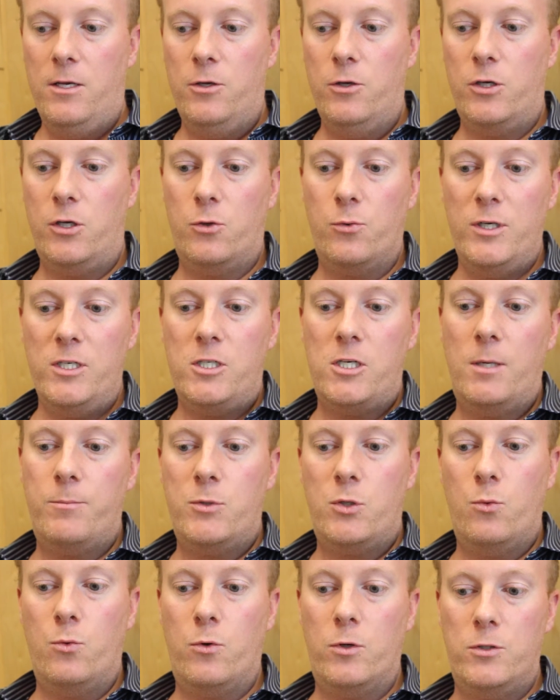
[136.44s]
you could reach
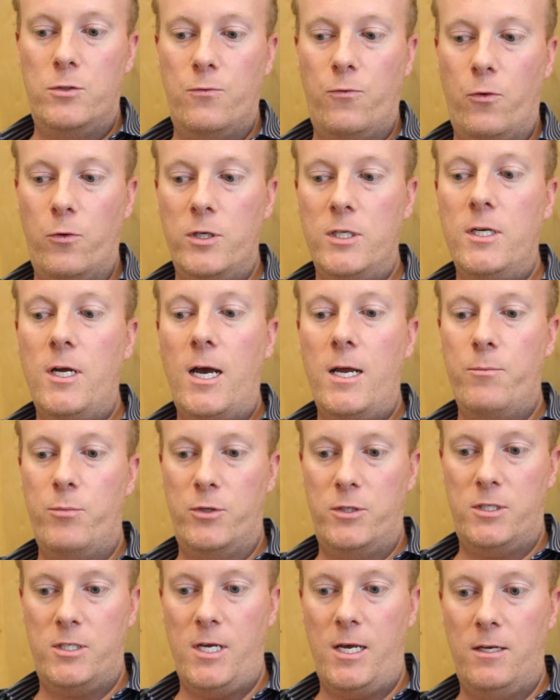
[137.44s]
up towards
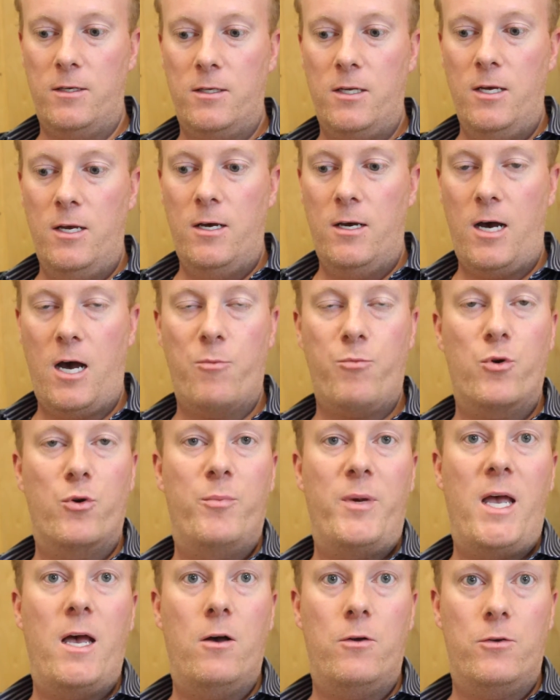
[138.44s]
49% upper
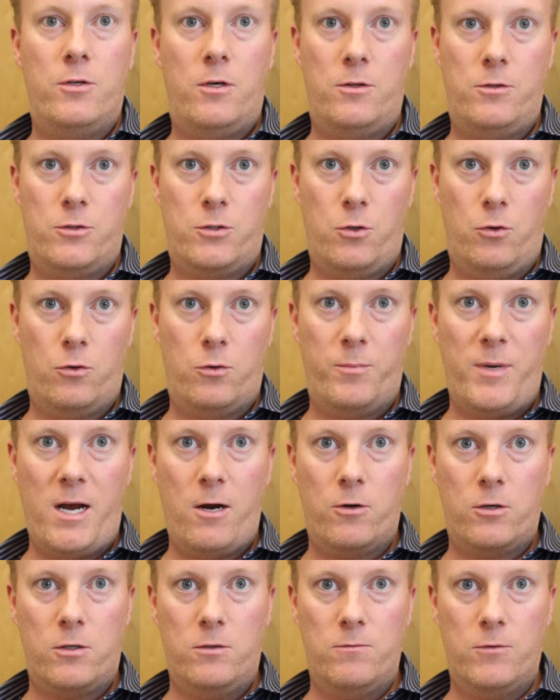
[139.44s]
bound on the solar
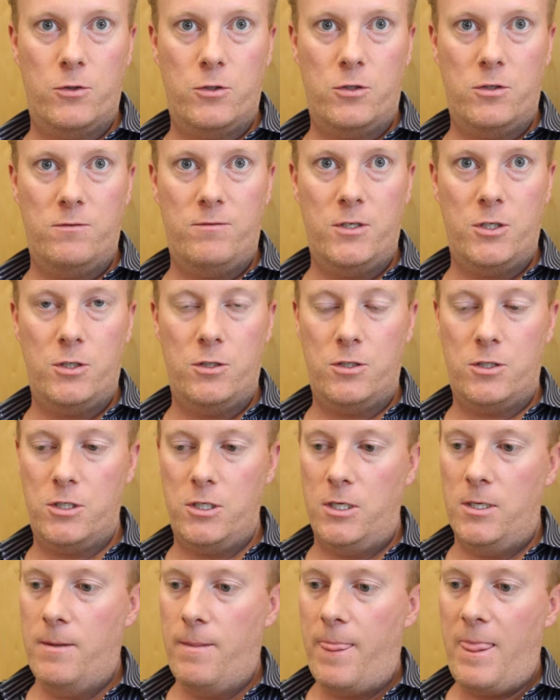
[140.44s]
power conversion
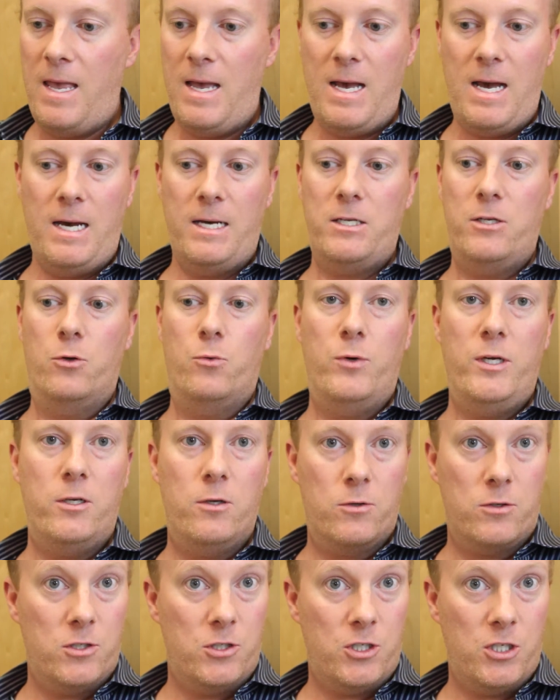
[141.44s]
efficiency. We
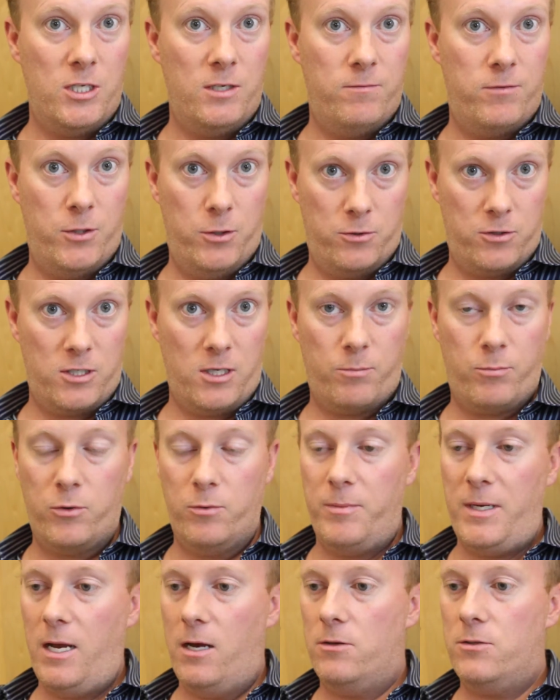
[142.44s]
don't achieve those
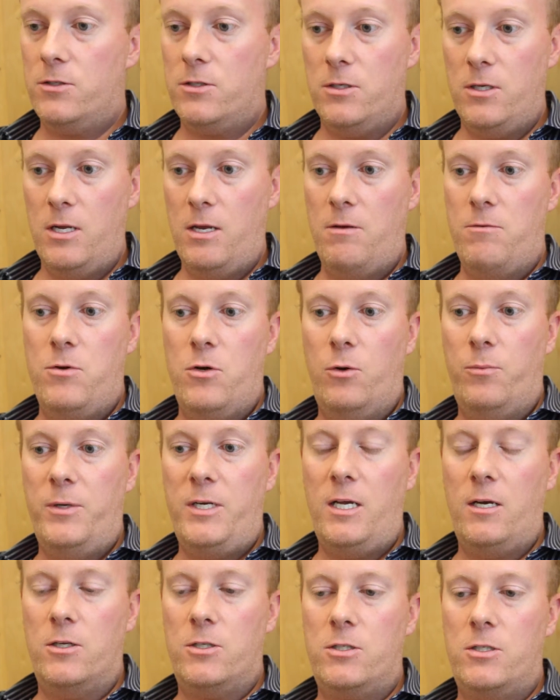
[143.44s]
upper bounds.
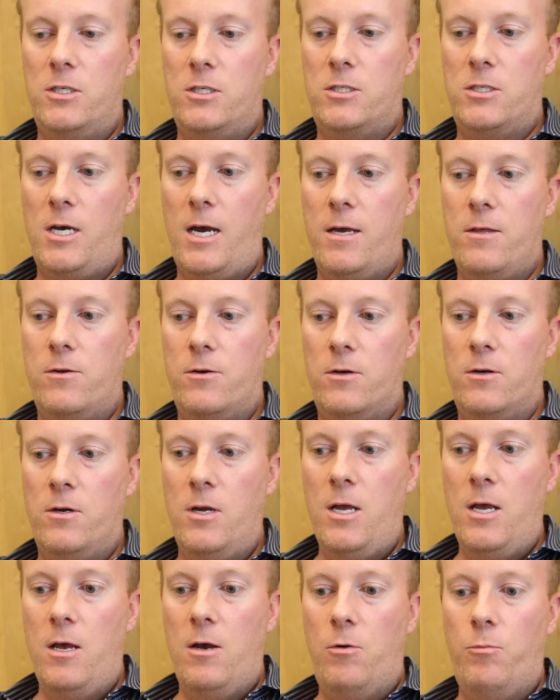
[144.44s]
Nobody else does
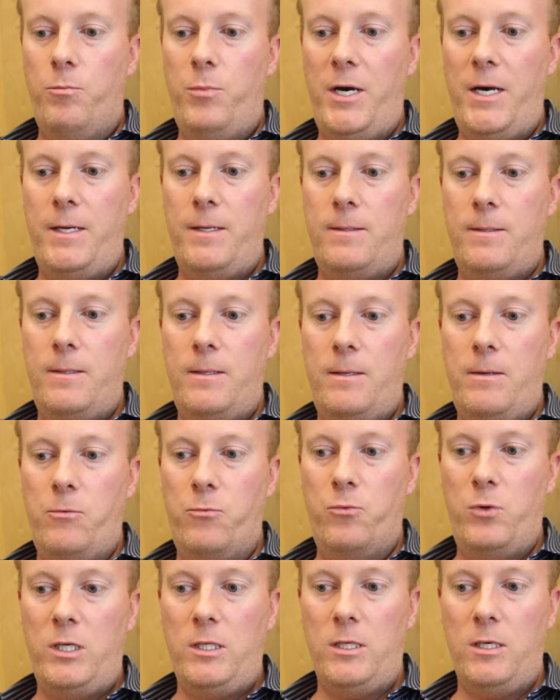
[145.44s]
either. But
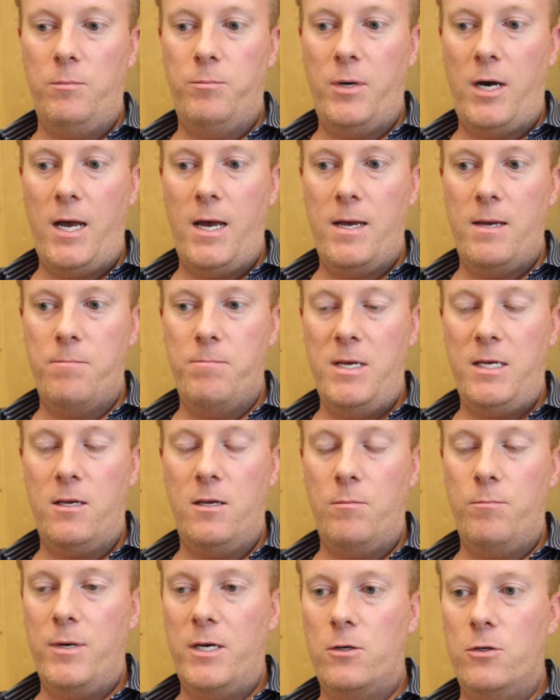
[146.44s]
really, by
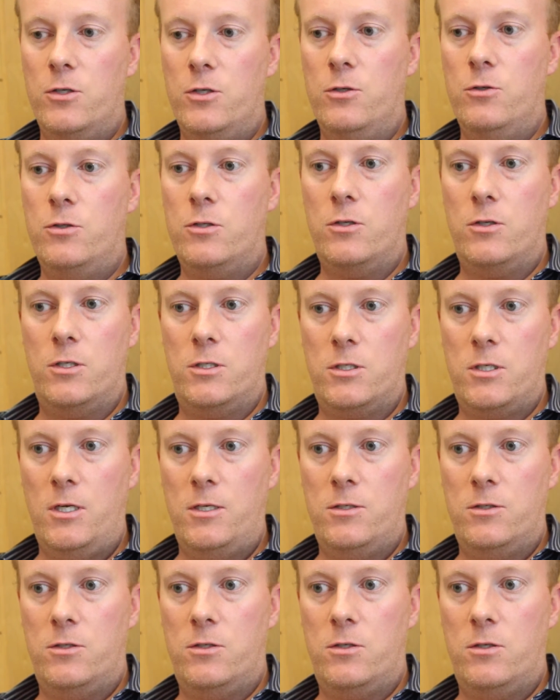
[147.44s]
making better use of the
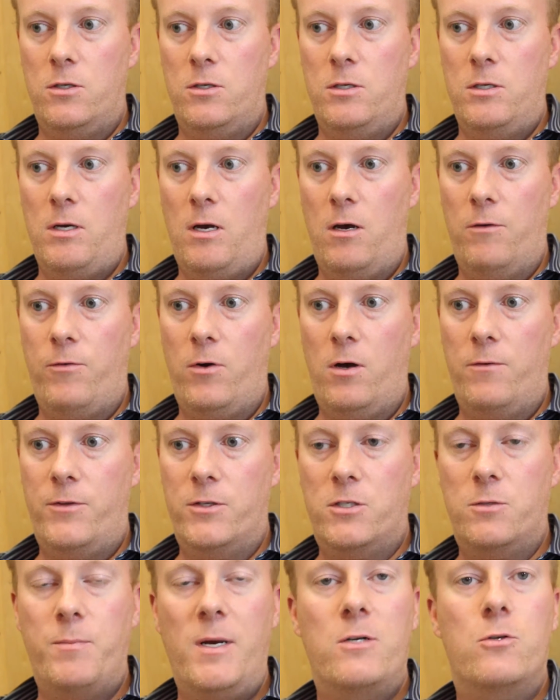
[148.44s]
sun's of
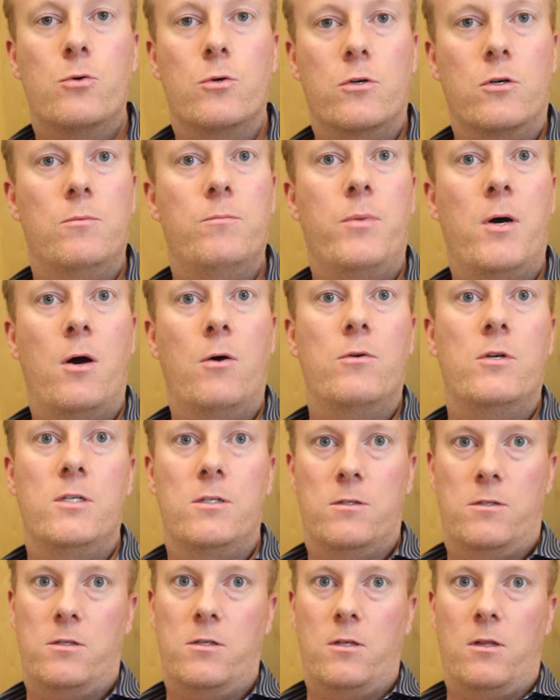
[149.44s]
the spectral
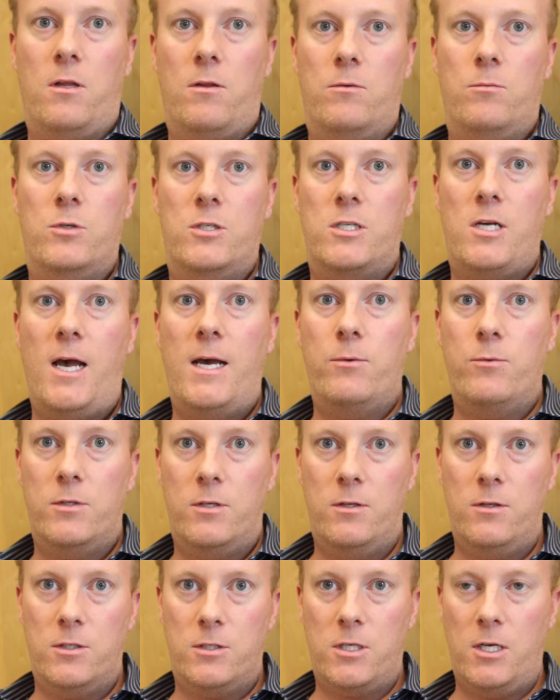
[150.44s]
components that reside
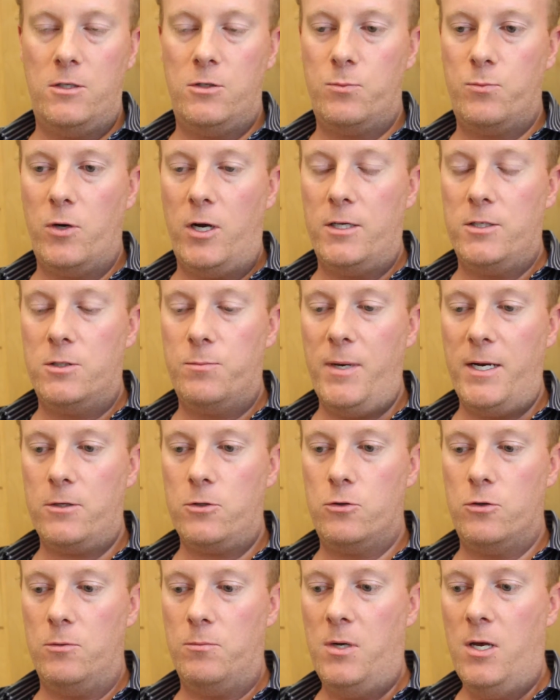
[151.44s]
within the sun's broad
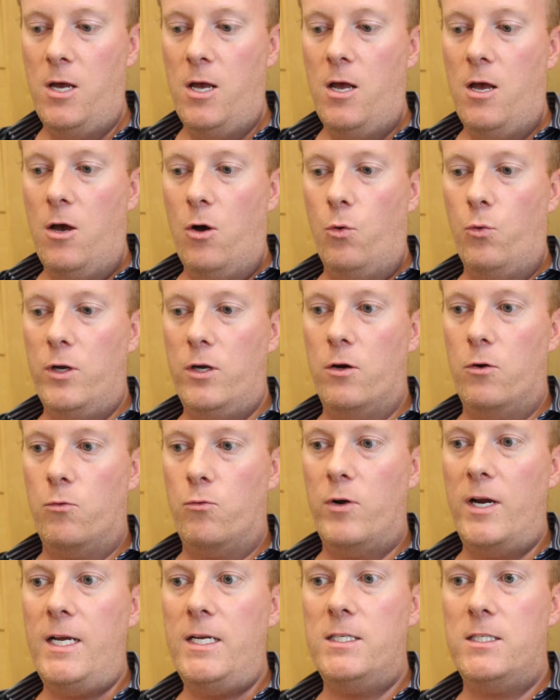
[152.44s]
spectrum, we are
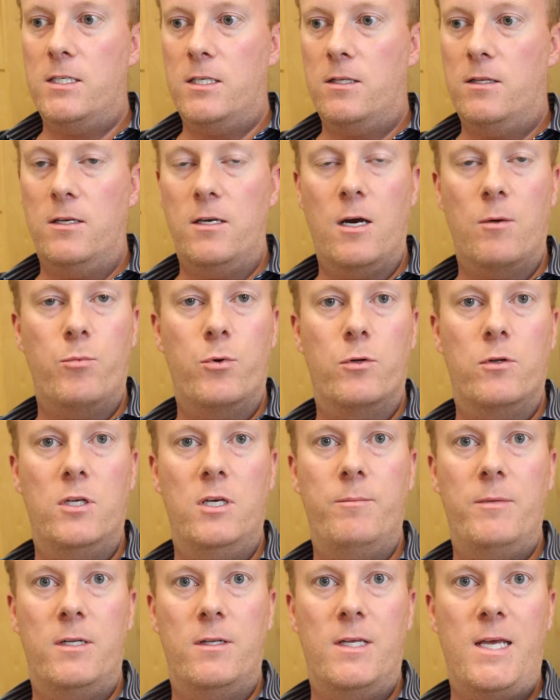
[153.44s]
raising the upper
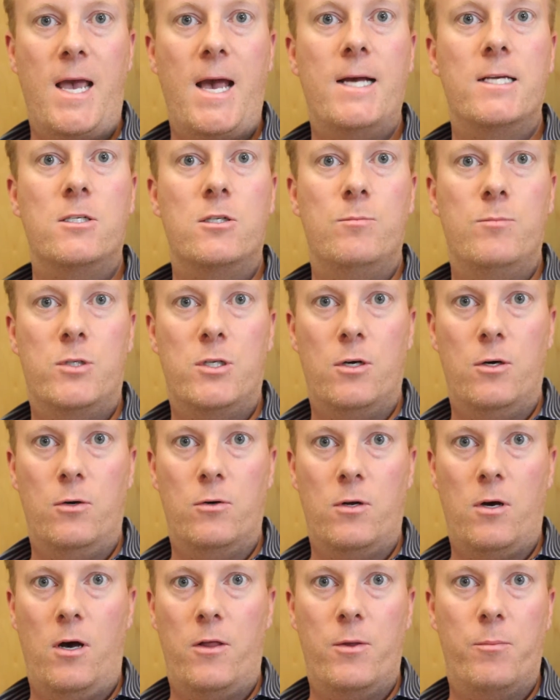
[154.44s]
limit, the
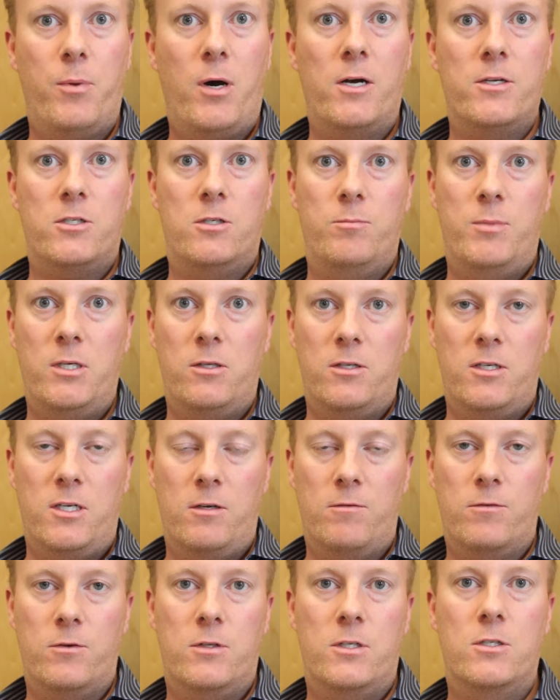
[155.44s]
asymptote, on the
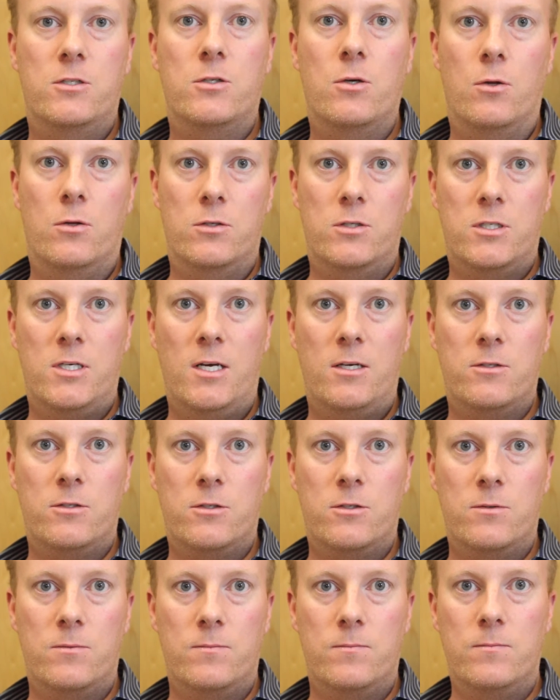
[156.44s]
possibility for these solar
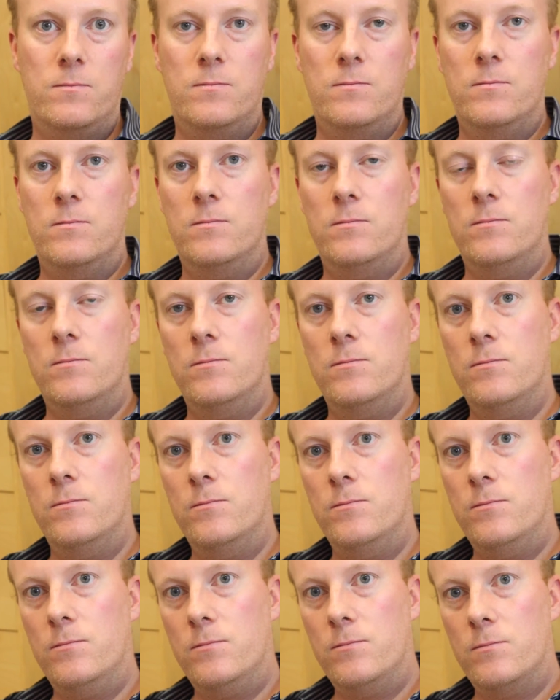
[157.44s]
cells. Right. And your
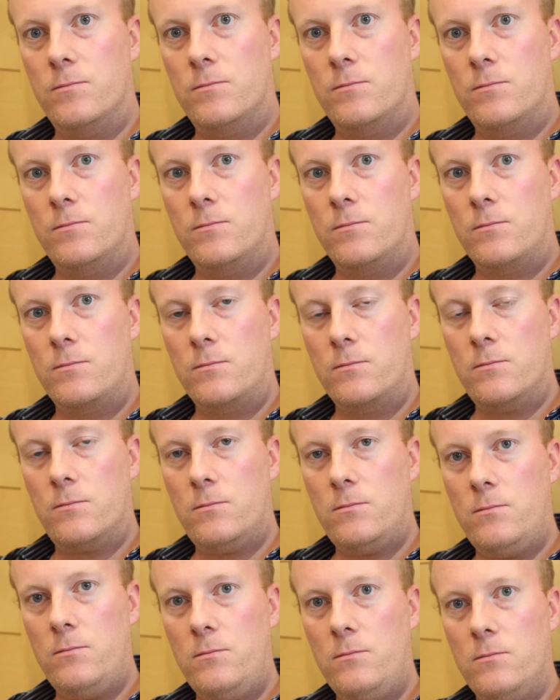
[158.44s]
hope is
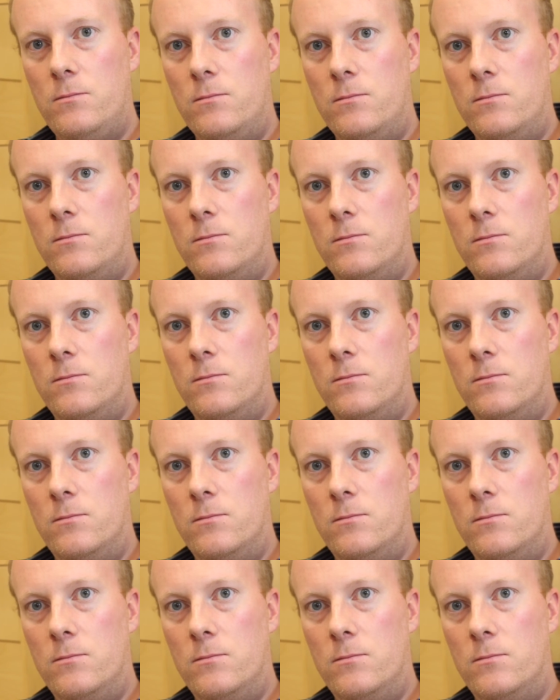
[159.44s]
that in the end you're